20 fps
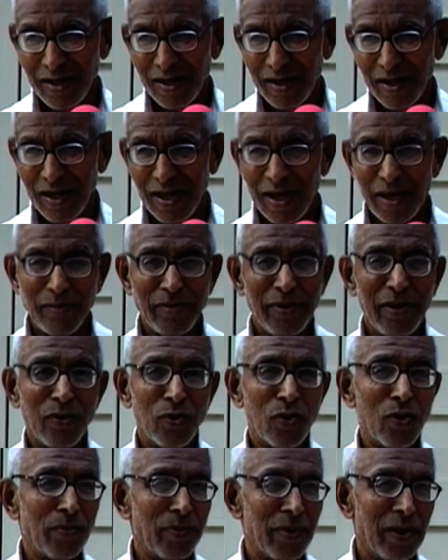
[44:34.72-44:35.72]
Let me
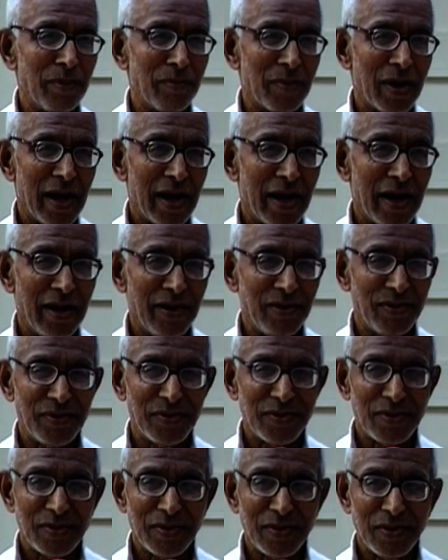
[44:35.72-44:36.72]
open my
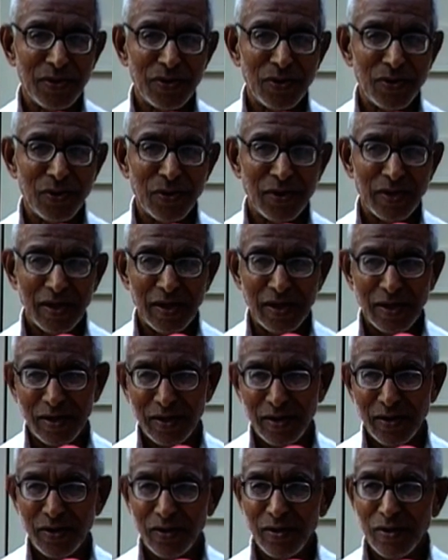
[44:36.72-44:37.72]
eyes to the
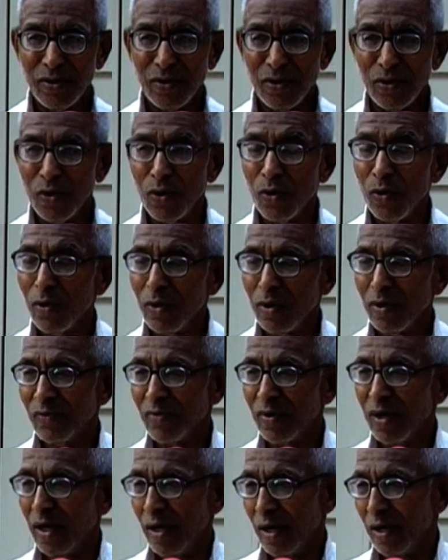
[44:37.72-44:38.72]
whole
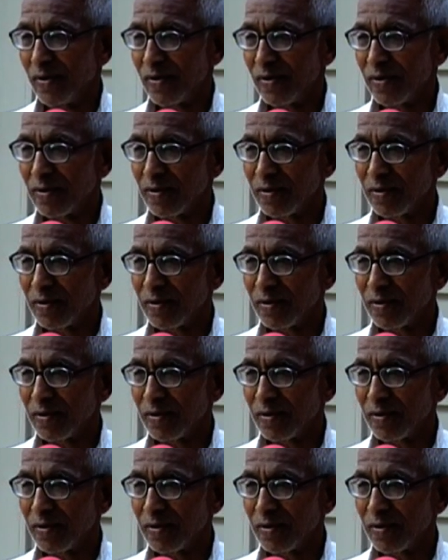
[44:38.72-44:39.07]
world.